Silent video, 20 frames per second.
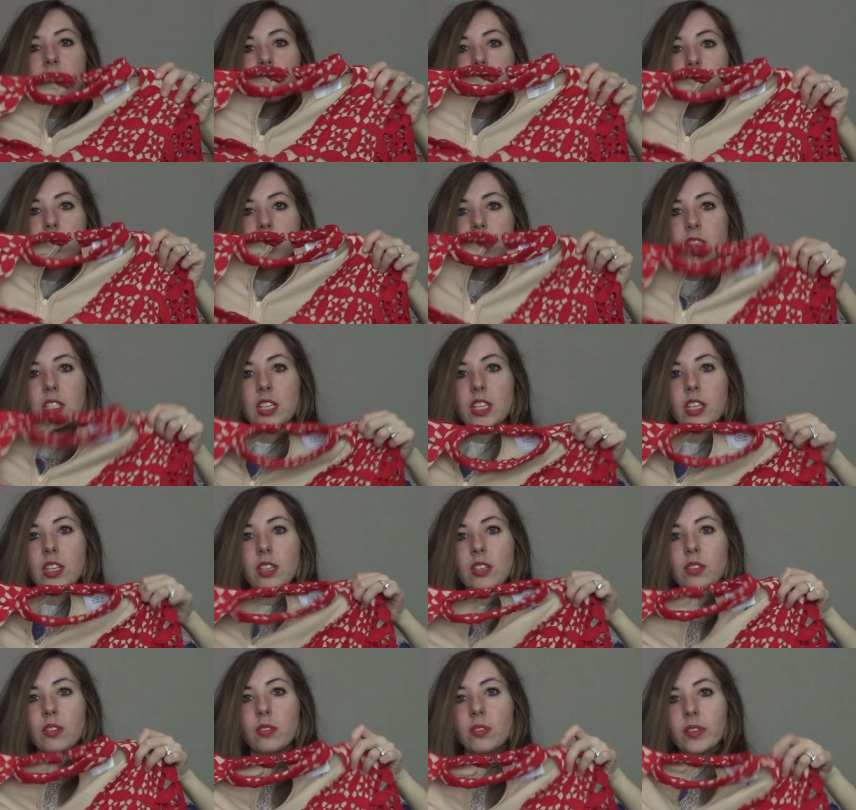this is
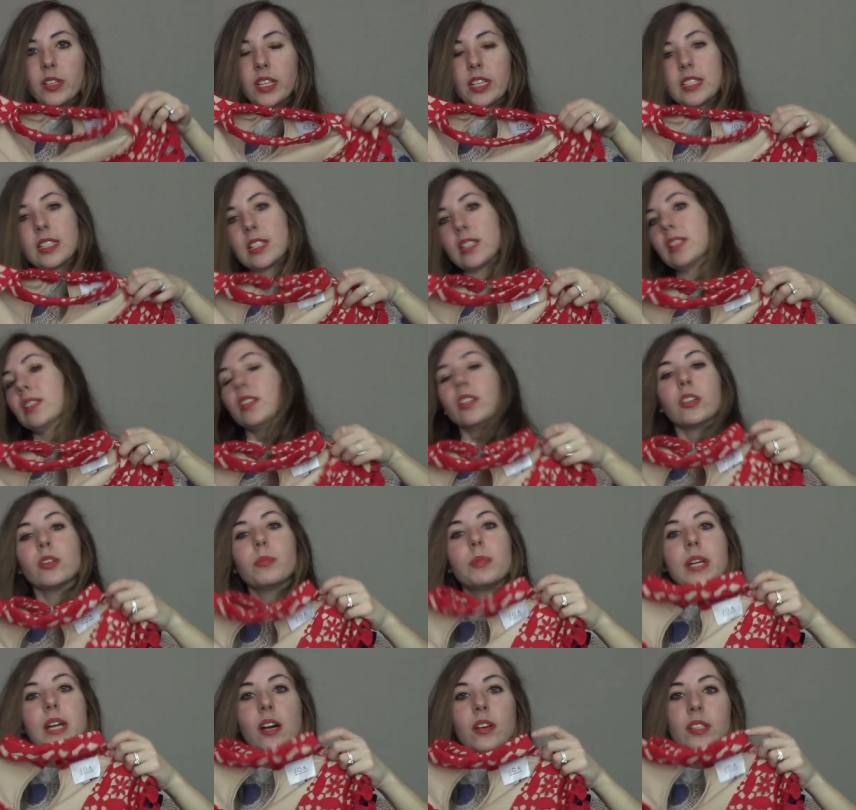cute. It's a little
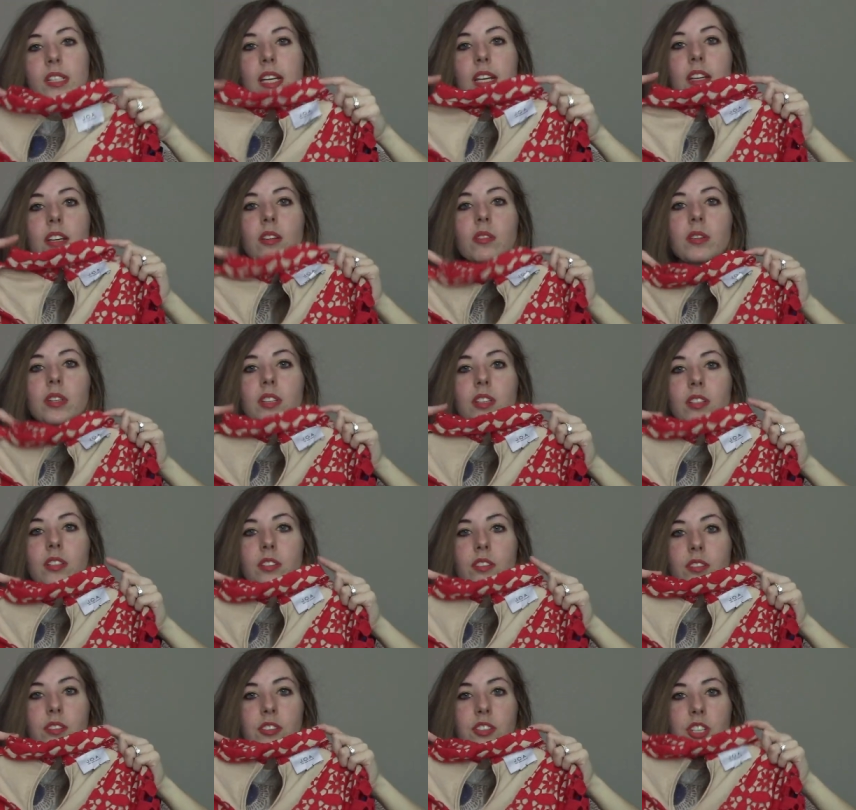bit all dated with the
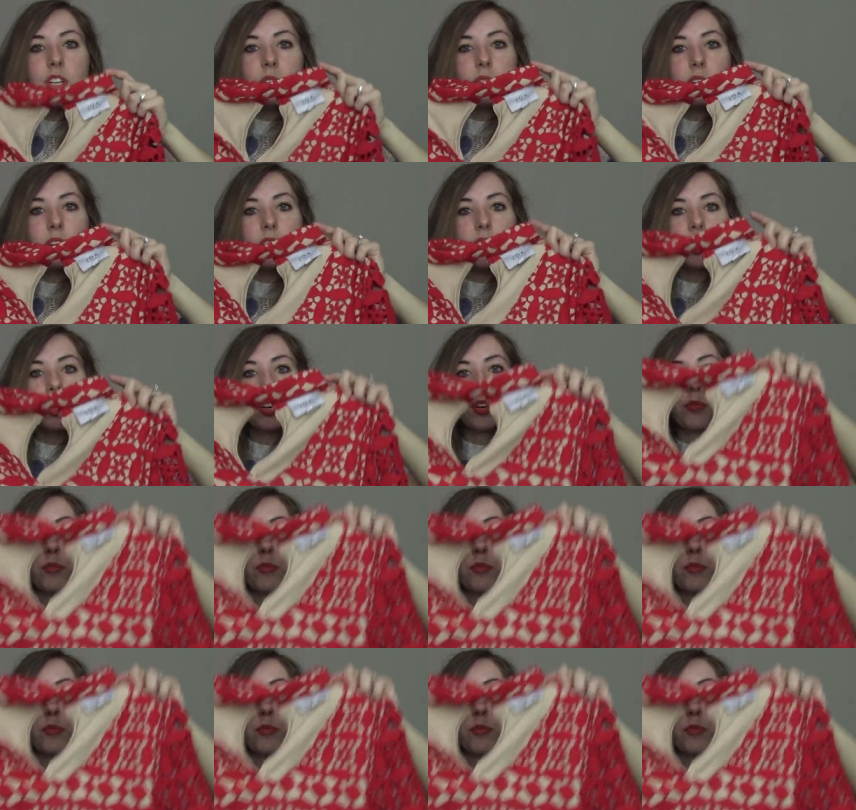little choker,